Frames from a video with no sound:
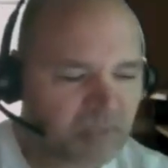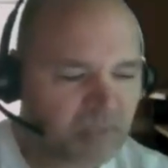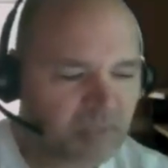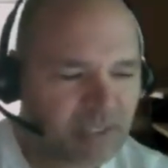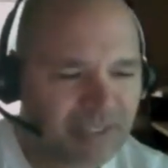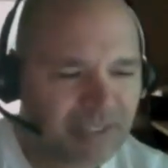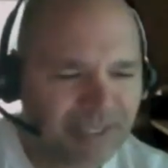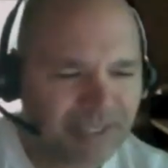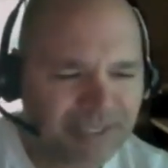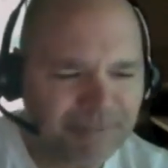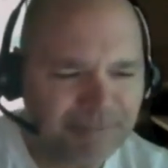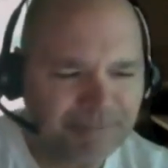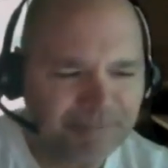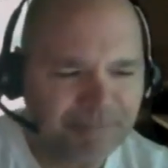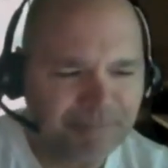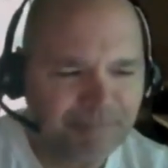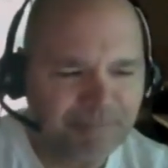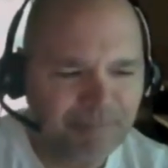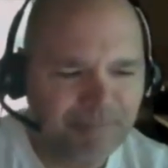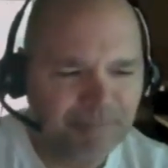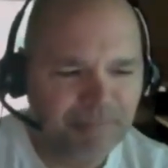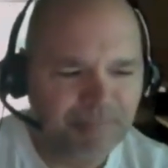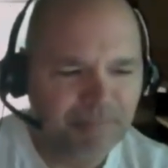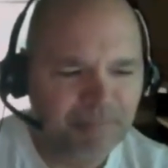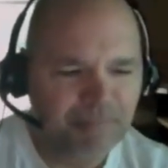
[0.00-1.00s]
um,
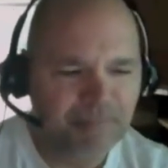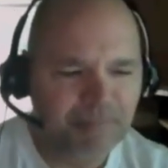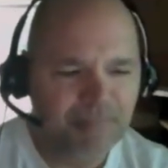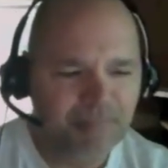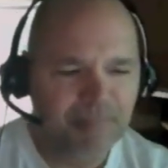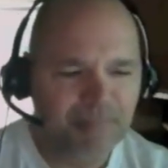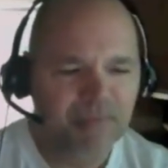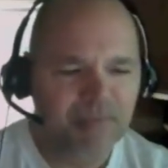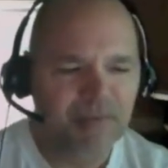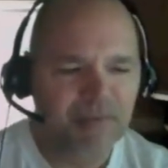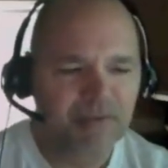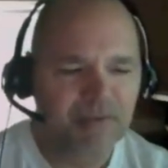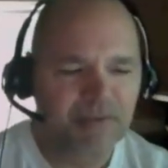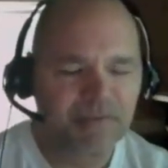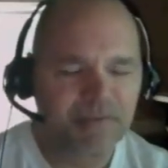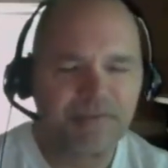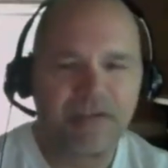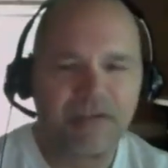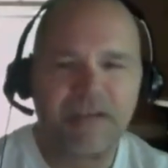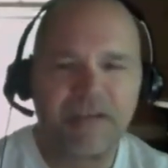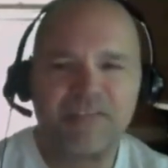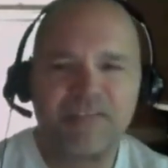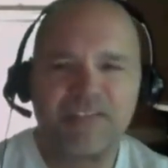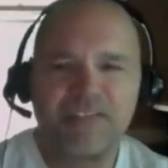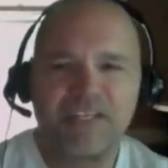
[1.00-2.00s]
the
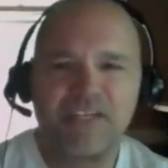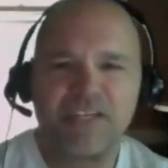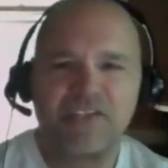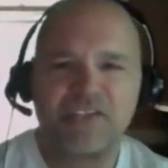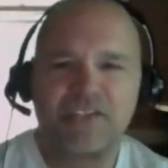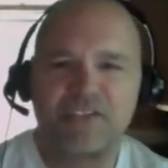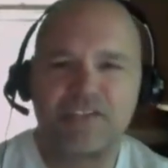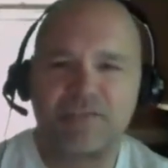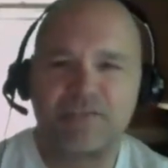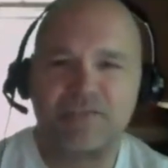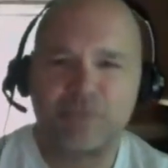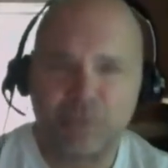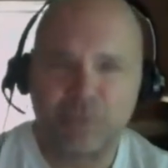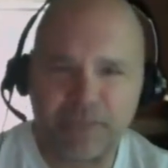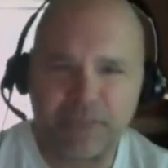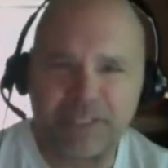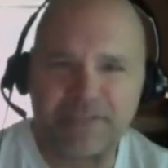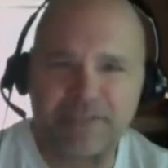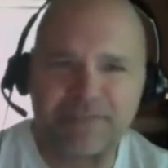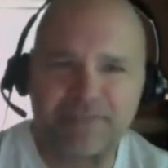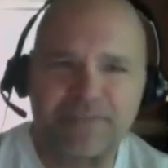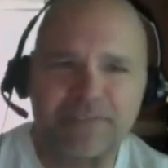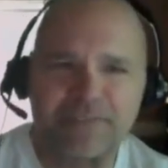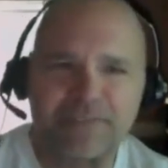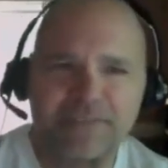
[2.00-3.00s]
five stages of
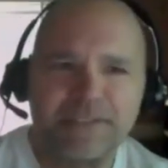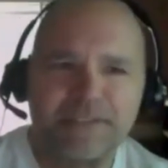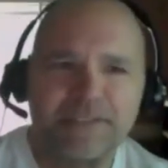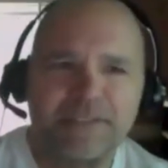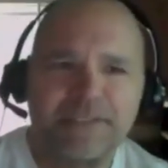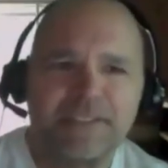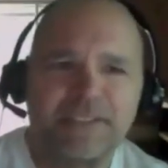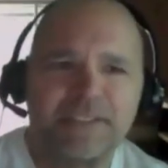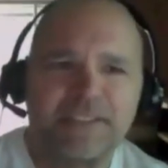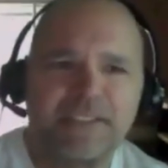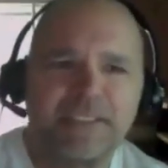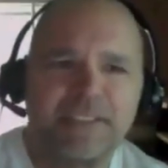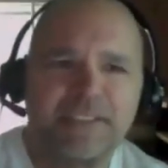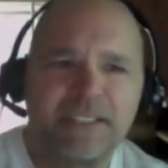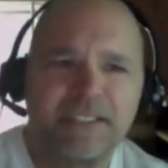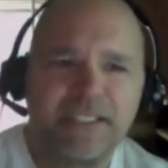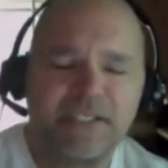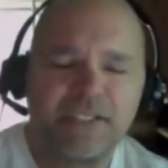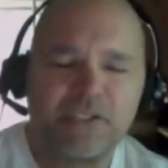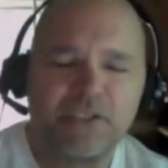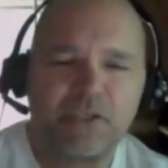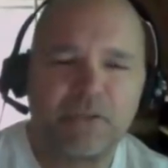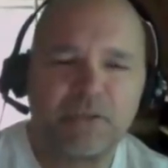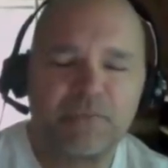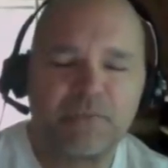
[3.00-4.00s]
grief
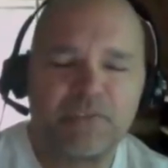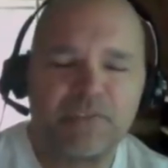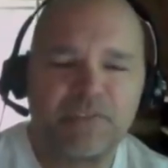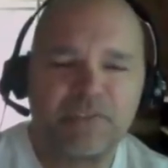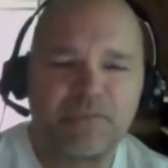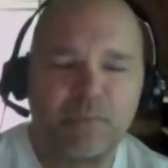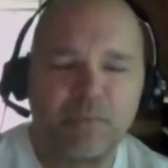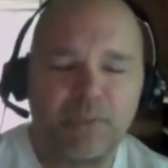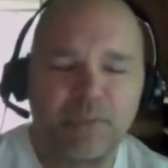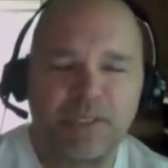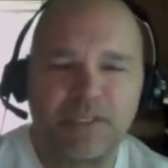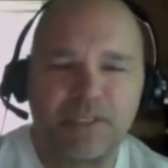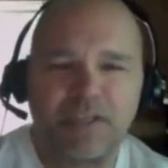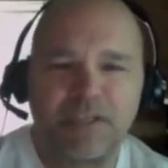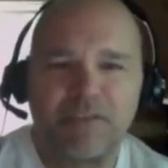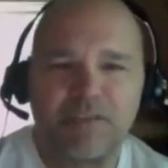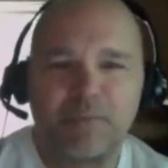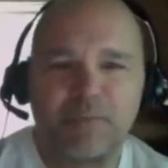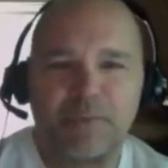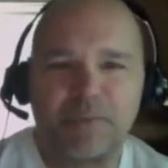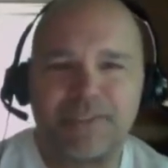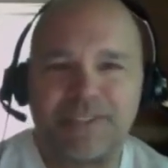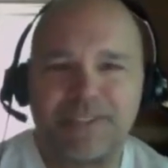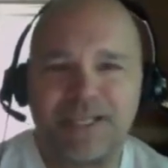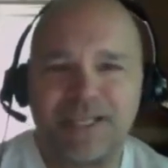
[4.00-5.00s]
in terms of when a loved
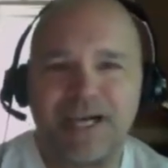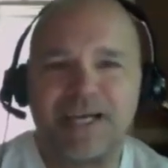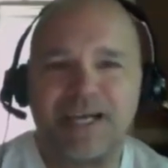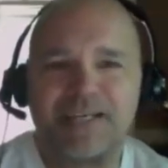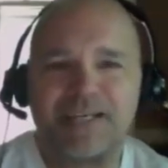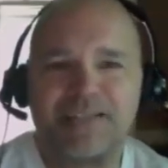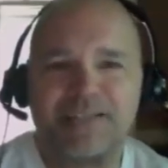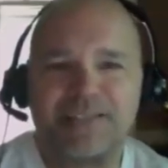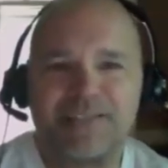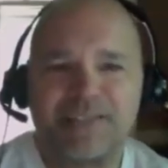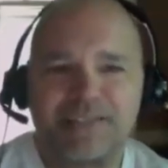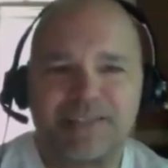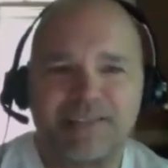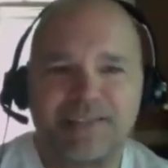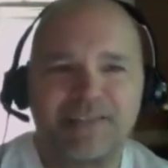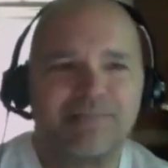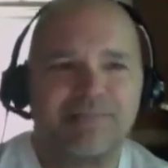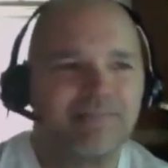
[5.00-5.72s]
one dies